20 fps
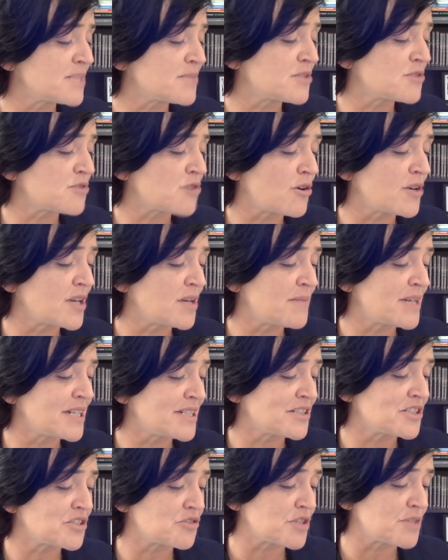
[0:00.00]
petroleum
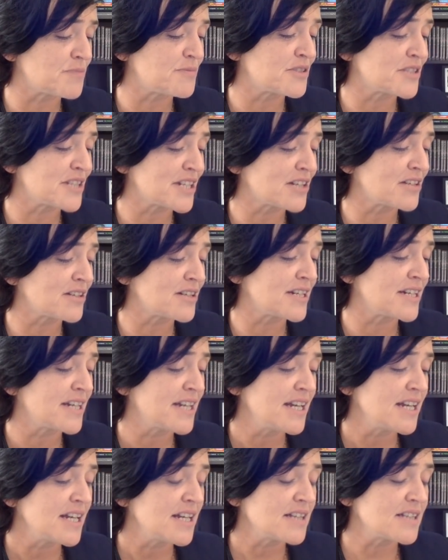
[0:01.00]
industry, particularly
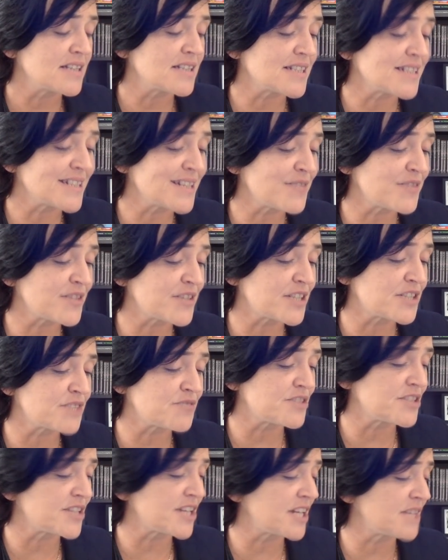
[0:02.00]
the significant
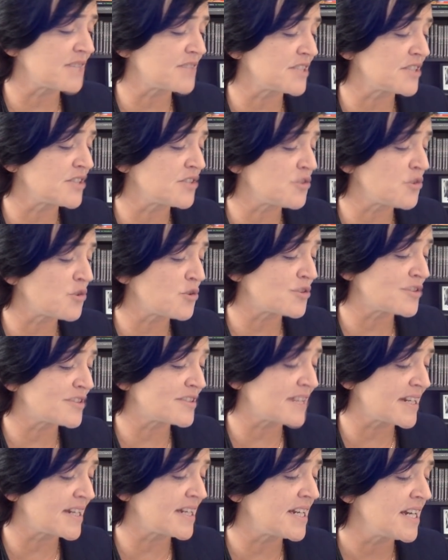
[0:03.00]
reserves in the North
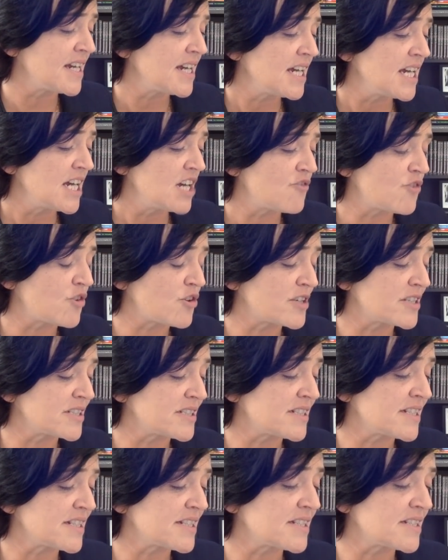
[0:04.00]
Sea, for a
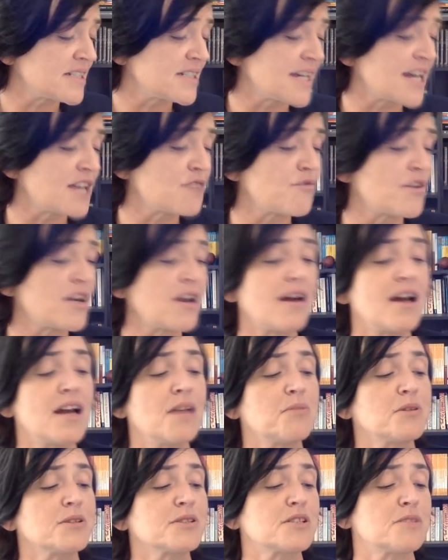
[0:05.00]
consistent and
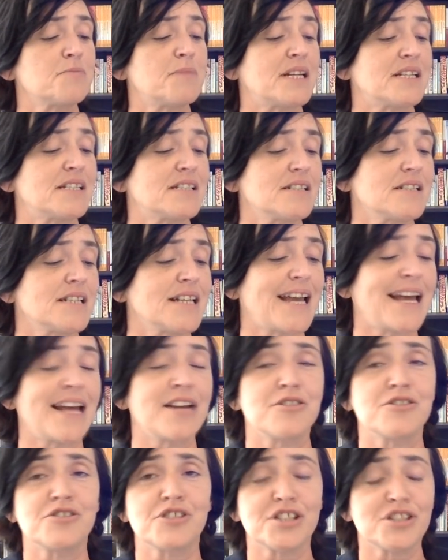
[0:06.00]
reliable domestic
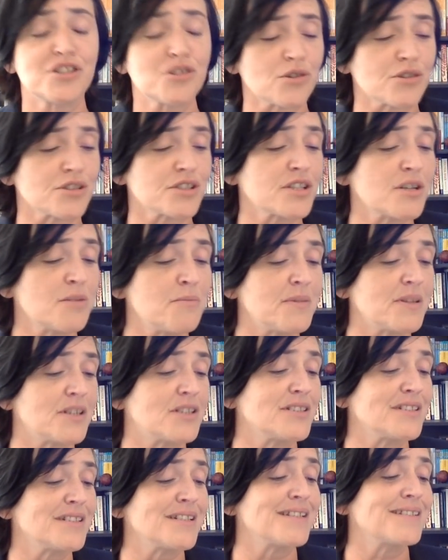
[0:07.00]
energy source.
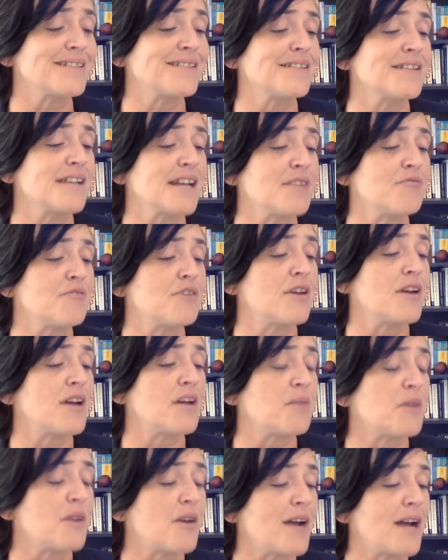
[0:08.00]
Consistent and
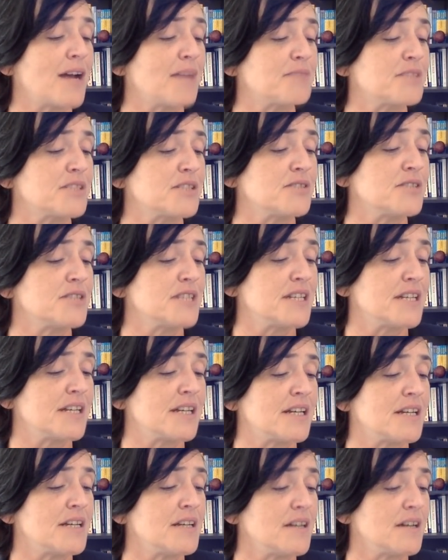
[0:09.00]
reliable are absolutely
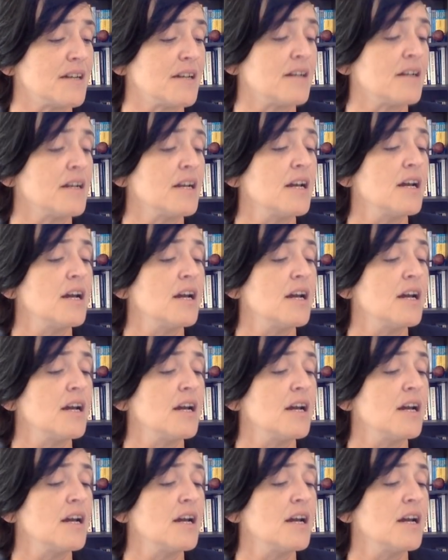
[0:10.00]
key here.